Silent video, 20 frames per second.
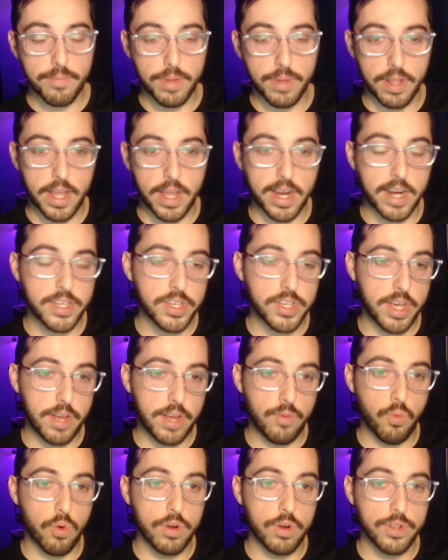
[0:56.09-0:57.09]
but like I
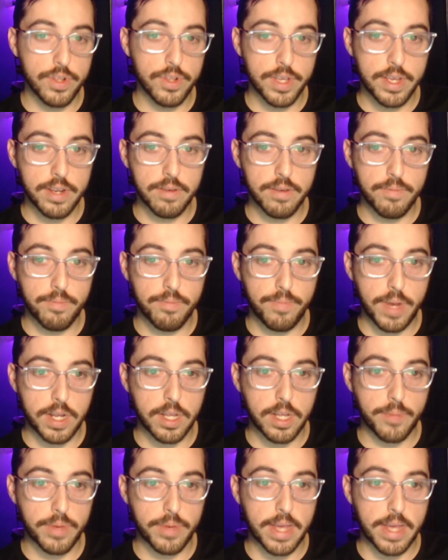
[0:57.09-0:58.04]
said, World Elite picked up a